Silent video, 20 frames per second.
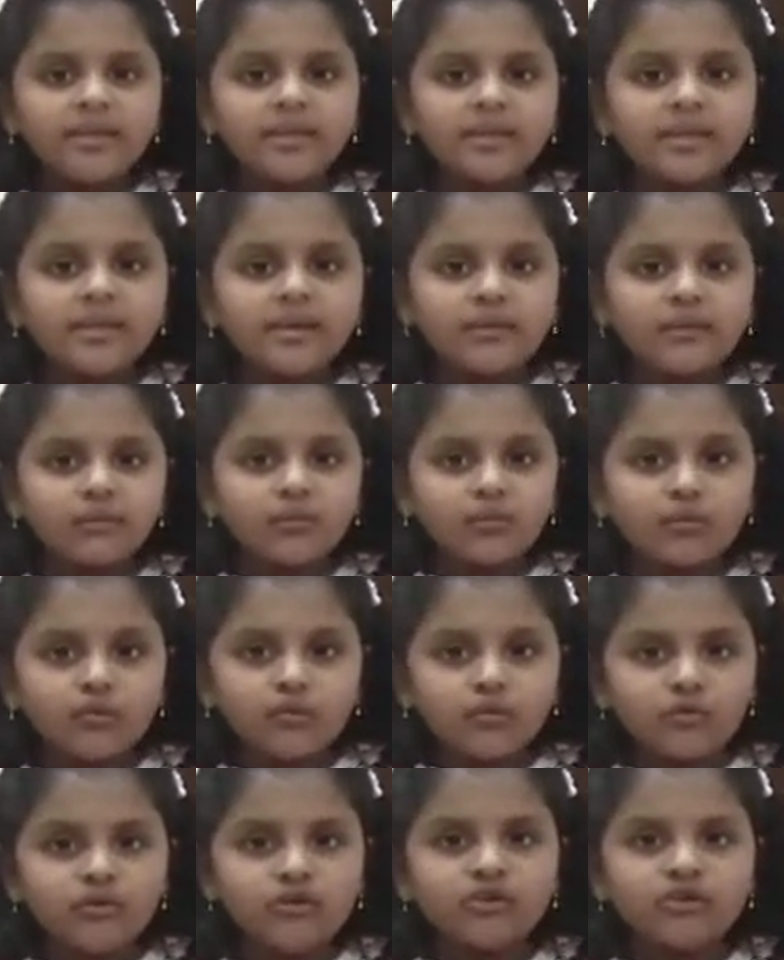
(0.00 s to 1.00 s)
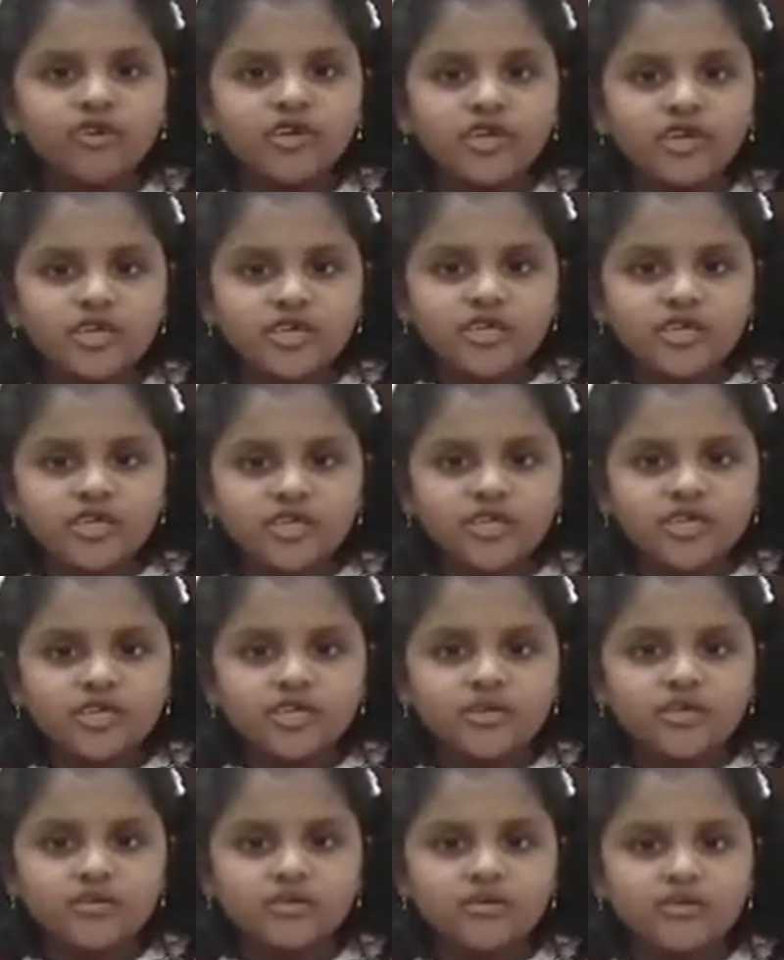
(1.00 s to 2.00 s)
the moon
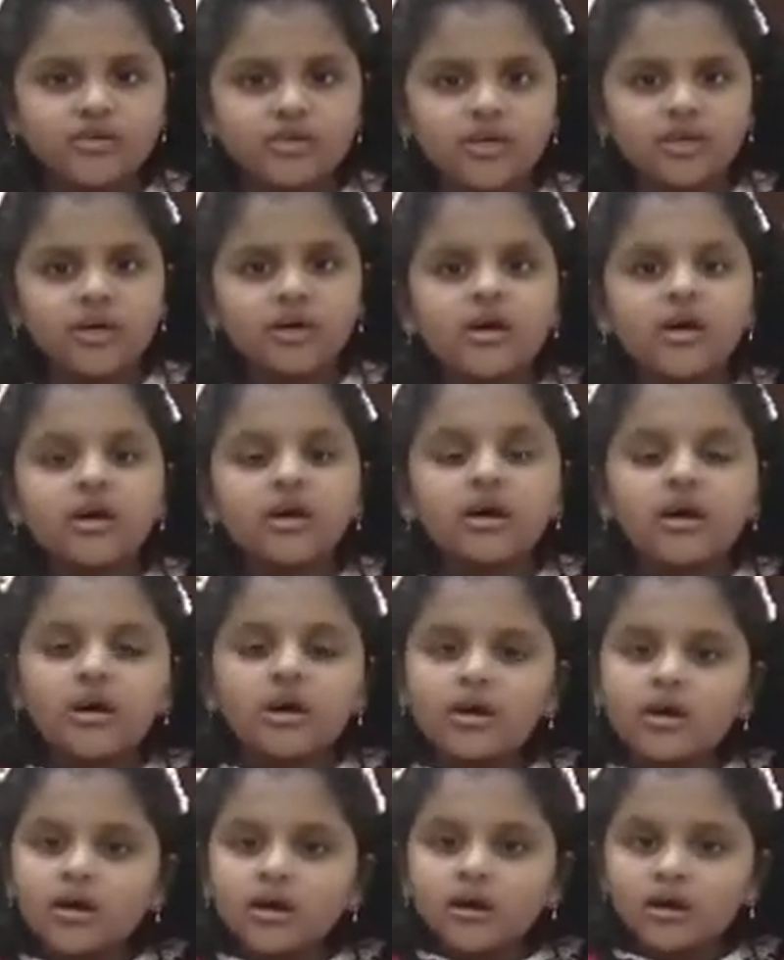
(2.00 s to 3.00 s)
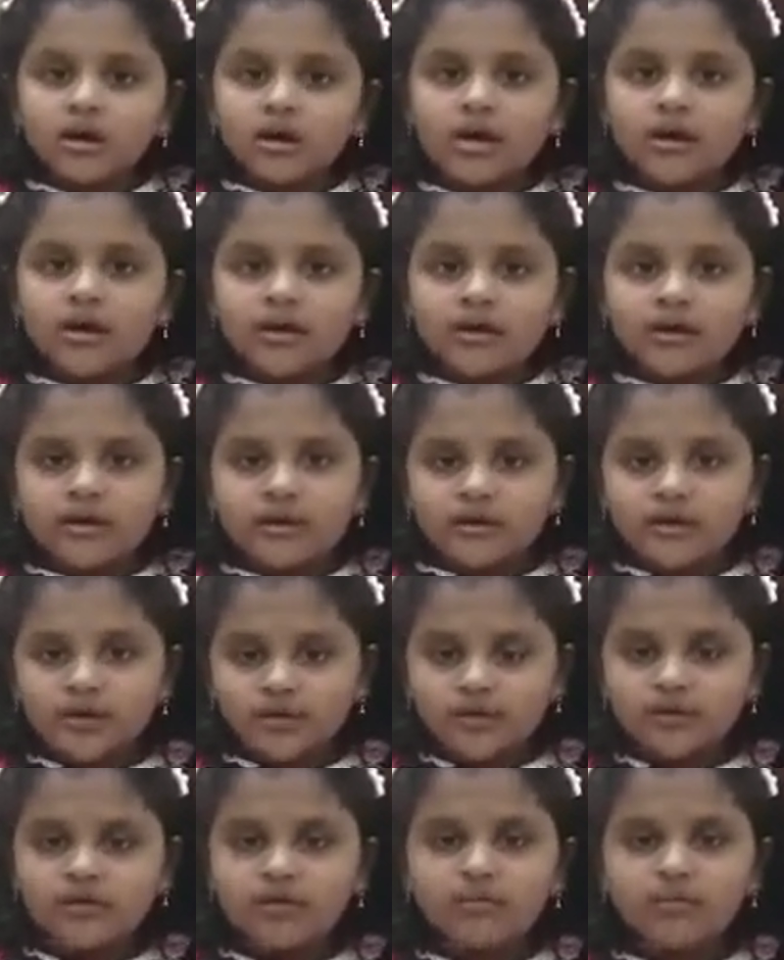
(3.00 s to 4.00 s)
reaches to the
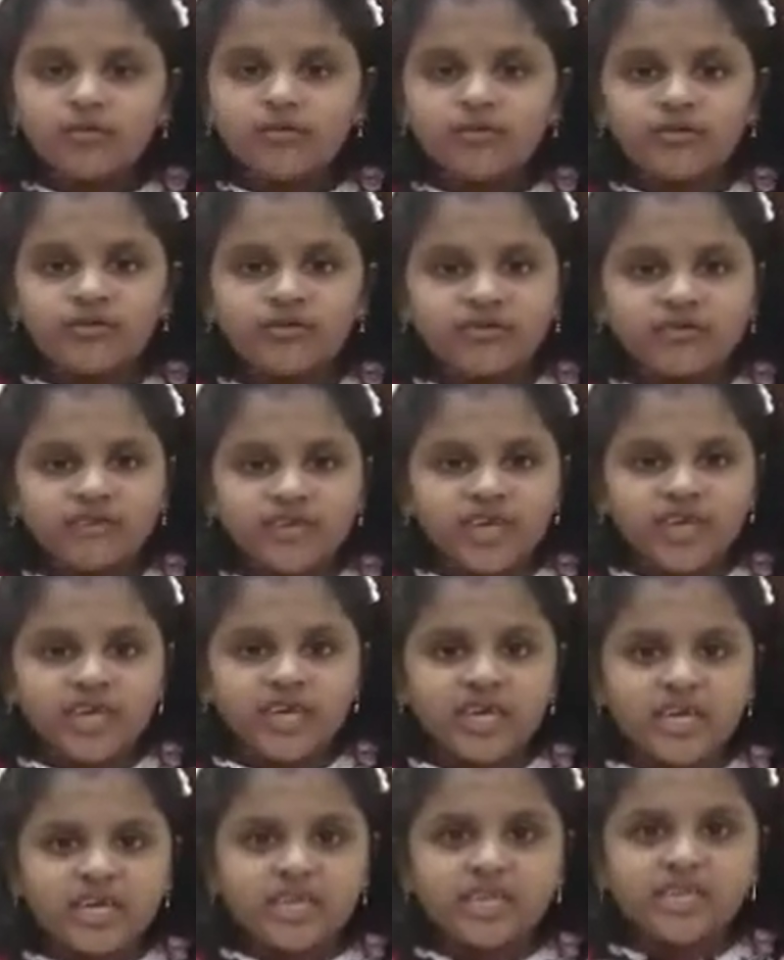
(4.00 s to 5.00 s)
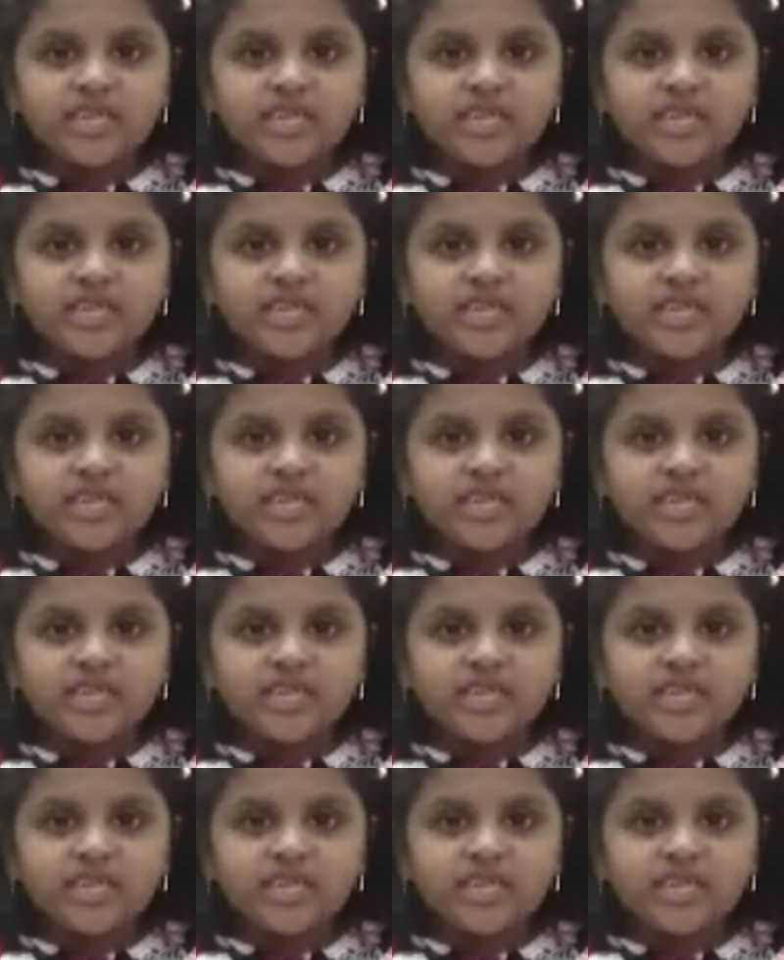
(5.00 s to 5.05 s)
new moon phase,